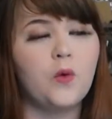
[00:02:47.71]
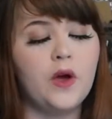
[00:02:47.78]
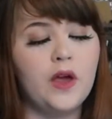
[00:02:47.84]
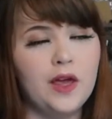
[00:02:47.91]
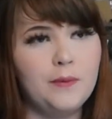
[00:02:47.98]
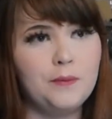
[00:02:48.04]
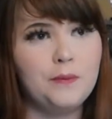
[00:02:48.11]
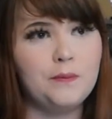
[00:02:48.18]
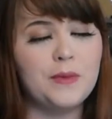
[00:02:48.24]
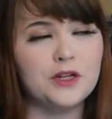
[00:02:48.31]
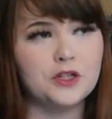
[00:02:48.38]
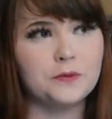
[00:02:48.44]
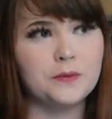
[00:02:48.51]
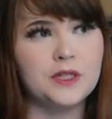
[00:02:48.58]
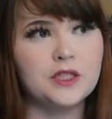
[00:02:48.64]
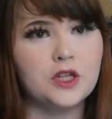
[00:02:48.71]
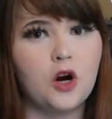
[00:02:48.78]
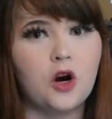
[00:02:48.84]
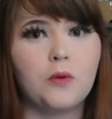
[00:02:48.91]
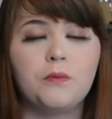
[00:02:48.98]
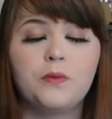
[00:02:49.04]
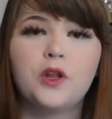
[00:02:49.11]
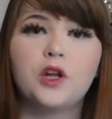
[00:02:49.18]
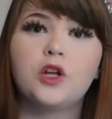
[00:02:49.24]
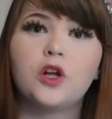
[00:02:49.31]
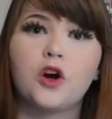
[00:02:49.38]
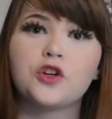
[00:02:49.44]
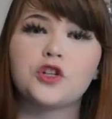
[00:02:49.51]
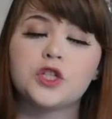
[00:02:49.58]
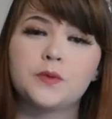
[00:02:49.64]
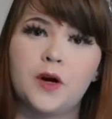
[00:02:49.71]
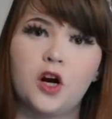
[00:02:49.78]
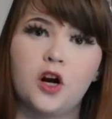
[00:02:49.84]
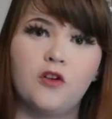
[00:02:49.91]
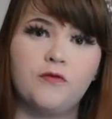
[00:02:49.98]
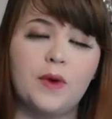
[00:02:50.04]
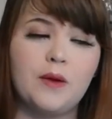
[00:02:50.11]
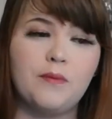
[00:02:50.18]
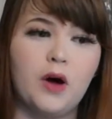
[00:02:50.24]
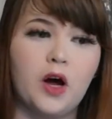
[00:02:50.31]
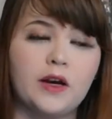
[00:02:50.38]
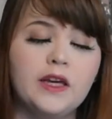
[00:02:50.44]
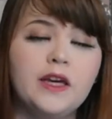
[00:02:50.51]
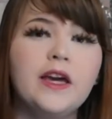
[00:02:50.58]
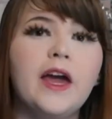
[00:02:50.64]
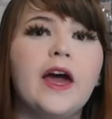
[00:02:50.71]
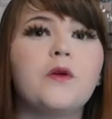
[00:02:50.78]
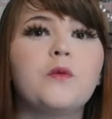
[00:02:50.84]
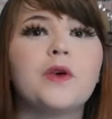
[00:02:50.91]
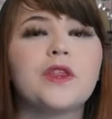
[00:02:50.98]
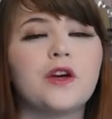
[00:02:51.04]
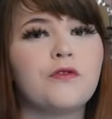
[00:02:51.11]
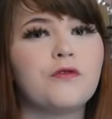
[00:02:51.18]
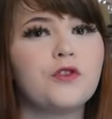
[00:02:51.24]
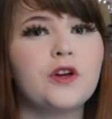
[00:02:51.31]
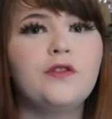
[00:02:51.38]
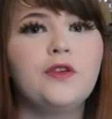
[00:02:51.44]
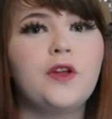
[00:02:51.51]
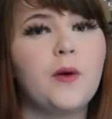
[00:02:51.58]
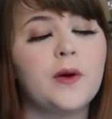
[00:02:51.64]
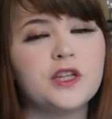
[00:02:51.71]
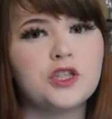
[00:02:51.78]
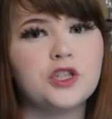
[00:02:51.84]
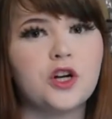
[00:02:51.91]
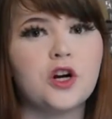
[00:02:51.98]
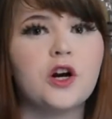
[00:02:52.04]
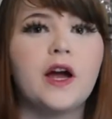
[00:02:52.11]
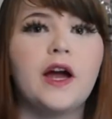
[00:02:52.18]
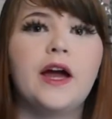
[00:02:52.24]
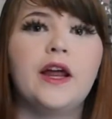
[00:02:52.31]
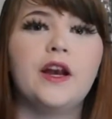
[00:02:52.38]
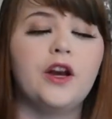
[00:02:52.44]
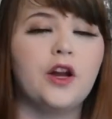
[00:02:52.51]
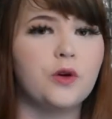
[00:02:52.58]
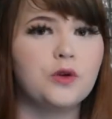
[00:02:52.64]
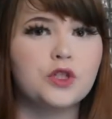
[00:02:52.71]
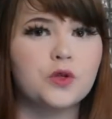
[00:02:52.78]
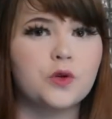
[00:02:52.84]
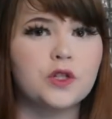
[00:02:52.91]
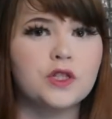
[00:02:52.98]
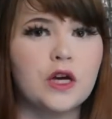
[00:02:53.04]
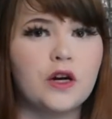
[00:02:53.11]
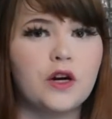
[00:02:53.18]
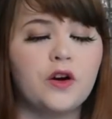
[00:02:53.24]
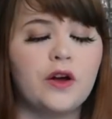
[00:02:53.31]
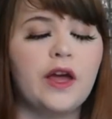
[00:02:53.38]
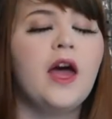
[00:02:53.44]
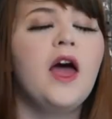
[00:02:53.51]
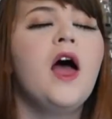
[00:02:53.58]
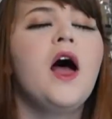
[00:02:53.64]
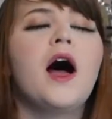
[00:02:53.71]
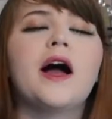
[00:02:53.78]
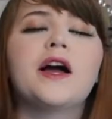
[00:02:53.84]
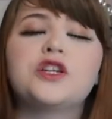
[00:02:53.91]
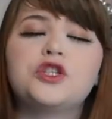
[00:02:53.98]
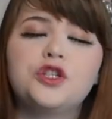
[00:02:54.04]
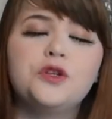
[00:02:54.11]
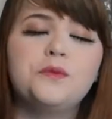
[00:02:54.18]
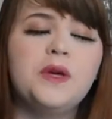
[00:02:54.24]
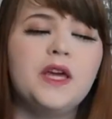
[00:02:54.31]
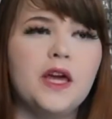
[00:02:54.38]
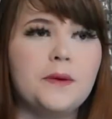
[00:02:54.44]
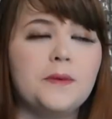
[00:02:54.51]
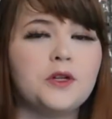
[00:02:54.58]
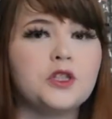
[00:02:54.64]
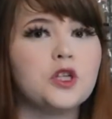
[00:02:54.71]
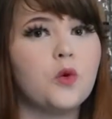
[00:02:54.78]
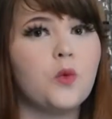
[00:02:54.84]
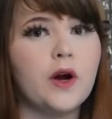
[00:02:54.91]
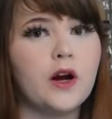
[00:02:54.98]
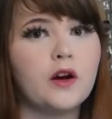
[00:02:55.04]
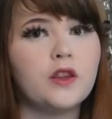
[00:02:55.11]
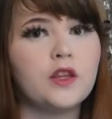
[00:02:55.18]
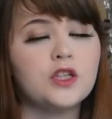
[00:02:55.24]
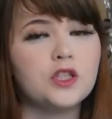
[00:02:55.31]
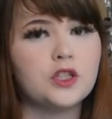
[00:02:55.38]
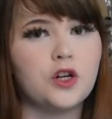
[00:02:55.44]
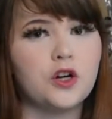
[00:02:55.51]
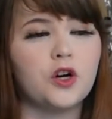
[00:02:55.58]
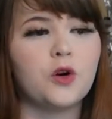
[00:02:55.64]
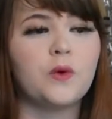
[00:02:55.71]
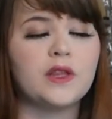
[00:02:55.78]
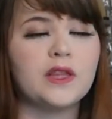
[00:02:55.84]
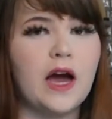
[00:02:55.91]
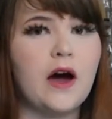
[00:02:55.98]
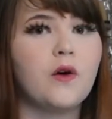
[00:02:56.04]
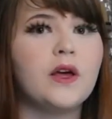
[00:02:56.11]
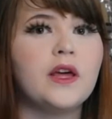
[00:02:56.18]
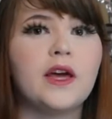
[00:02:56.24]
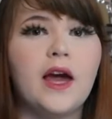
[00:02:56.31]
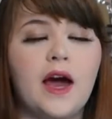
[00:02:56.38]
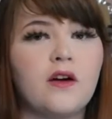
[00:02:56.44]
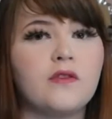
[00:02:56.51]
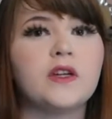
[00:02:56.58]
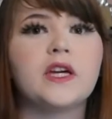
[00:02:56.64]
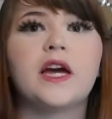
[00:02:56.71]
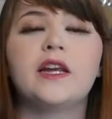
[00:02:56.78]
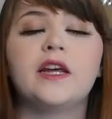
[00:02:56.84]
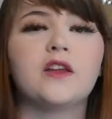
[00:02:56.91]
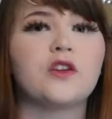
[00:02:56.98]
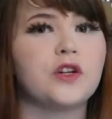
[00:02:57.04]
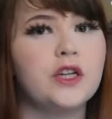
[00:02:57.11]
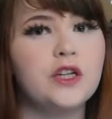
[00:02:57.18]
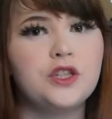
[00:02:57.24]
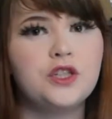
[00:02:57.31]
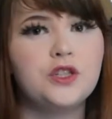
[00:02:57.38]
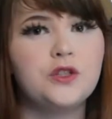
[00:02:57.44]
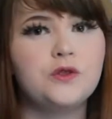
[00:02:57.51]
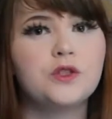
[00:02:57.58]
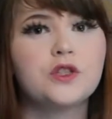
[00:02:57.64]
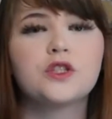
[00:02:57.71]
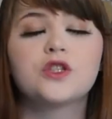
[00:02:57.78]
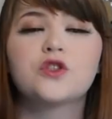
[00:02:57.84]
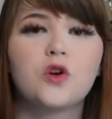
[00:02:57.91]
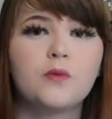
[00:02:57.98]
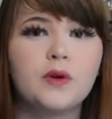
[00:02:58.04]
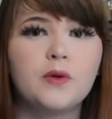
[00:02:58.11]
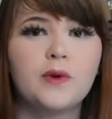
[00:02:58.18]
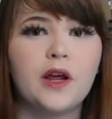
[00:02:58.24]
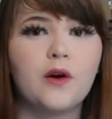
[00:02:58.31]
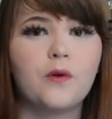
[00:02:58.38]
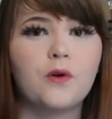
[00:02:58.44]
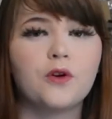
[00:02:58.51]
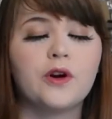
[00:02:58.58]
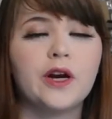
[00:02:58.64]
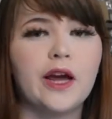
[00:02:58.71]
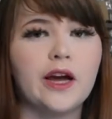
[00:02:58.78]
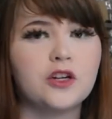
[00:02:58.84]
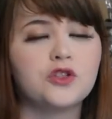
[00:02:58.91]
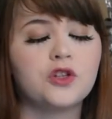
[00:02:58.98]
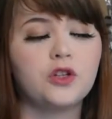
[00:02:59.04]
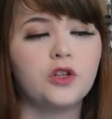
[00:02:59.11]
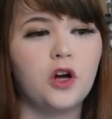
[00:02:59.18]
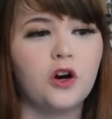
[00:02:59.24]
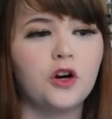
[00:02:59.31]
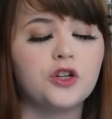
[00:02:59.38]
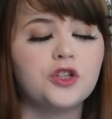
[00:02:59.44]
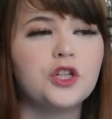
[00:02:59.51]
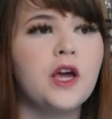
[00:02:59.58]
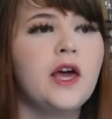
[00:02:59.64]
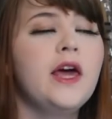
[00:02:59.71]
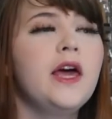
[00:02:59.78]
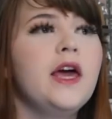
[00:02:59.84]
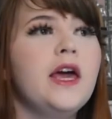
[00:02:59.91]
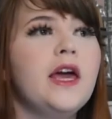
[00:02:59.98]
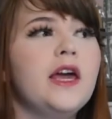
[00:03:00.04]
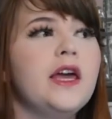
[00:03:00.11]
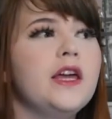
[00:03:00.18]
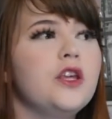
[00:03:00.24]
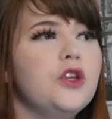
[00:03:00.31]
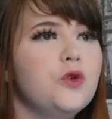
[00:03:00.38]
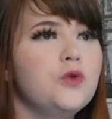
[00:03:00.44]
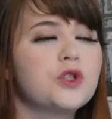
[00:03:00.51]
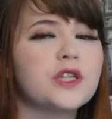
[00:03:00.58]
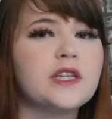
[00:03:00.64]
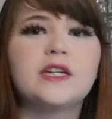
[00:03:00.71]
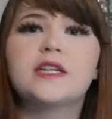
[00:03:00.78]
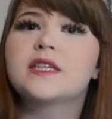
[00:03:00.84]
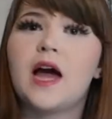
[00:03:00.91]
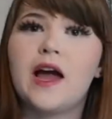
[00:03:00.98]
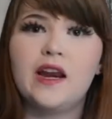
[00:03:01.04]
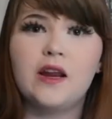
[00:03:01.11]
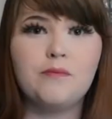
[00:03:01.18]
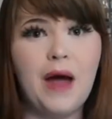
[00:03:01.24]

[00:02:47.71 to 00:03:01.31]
hip measurements are the largest part of my body, and with a free-flowing skirt and no shorts under it, I should be able to wear the skirt without it having any other issues, because normally when I order an extra large, it usually is kind of